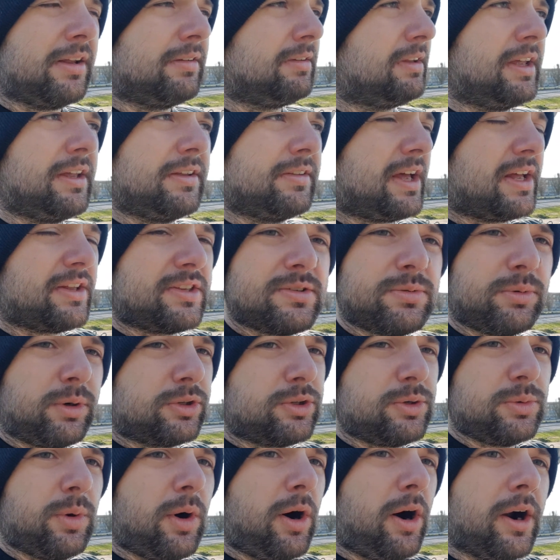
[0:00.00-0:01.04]
That's
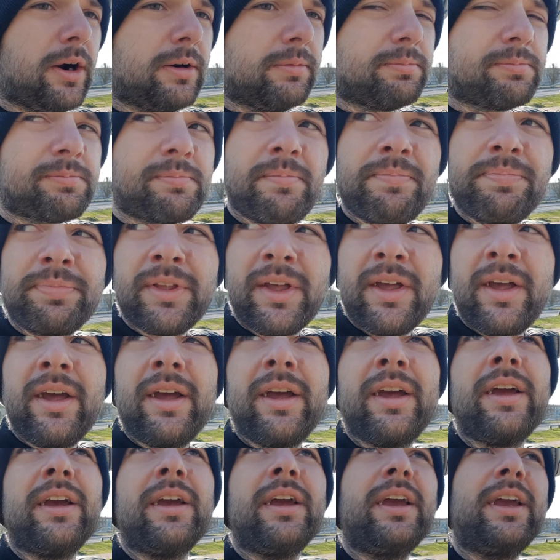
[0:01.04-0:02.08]
what you are.
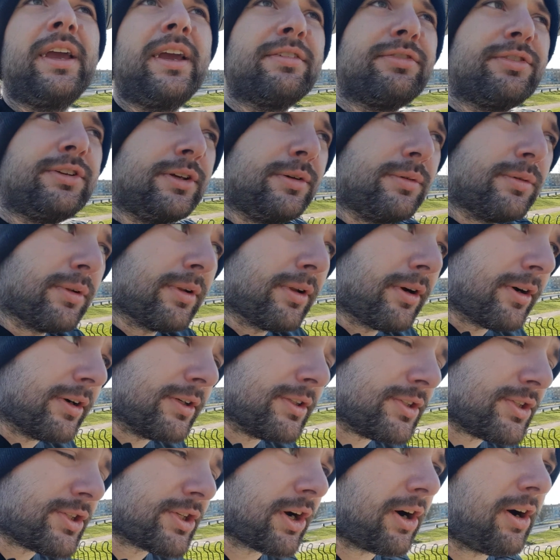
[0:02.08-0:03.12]
If you
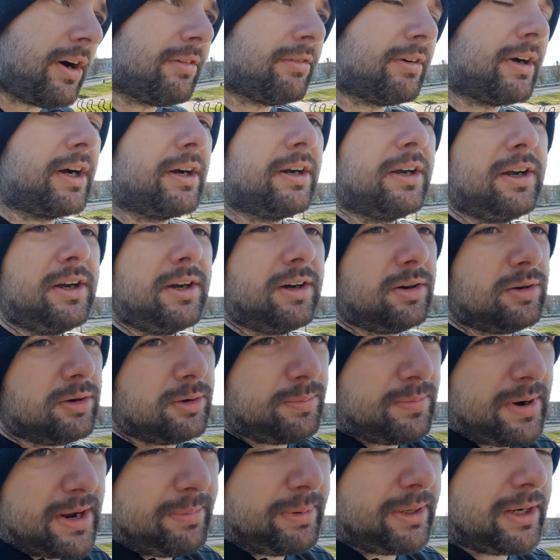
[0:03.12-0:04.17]
learn Java
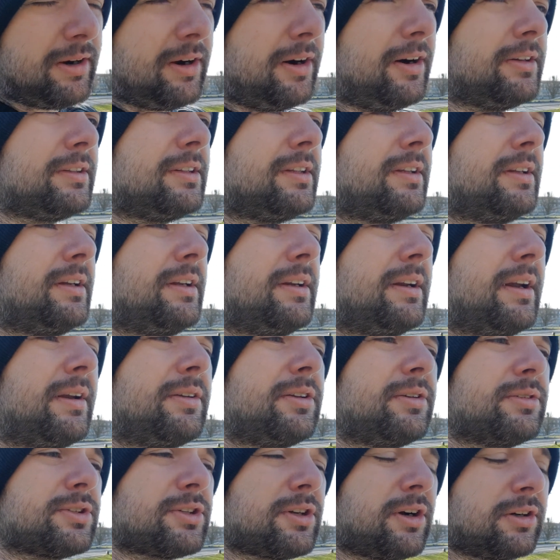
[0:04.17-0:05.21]
or maybe Kotlin
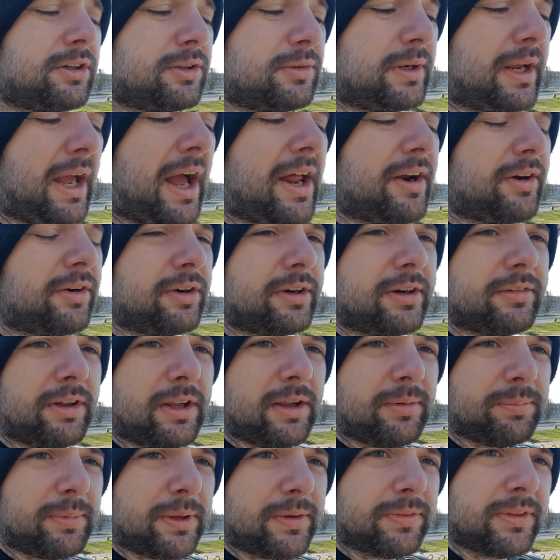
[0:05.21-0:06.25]
and you start doing Android
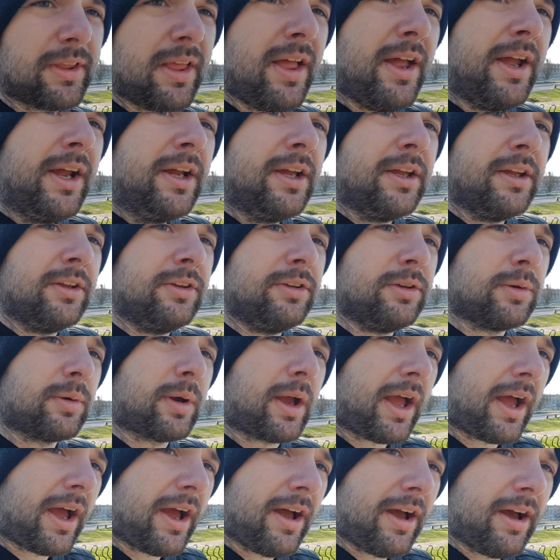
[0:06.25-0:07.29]
development, you
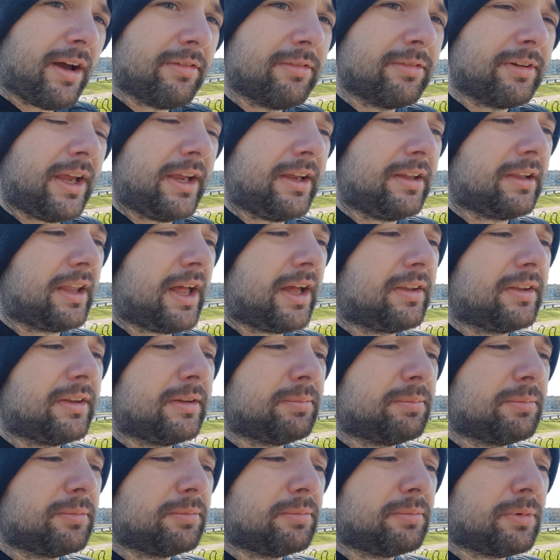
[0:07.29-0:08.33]
have the
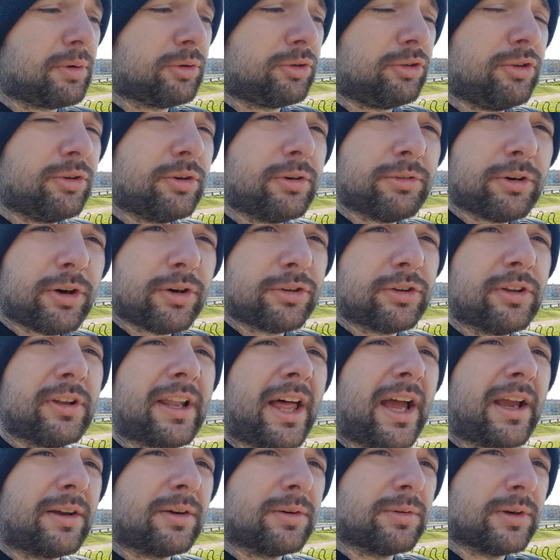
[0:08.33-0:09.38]
most universal
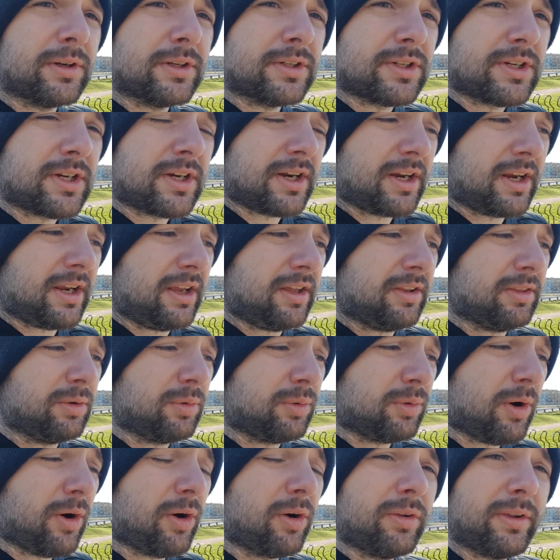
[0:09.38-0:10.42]
language in the
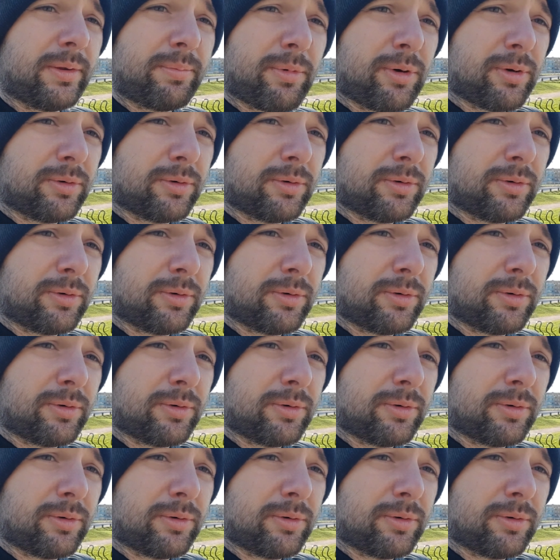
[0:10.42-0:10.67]
world,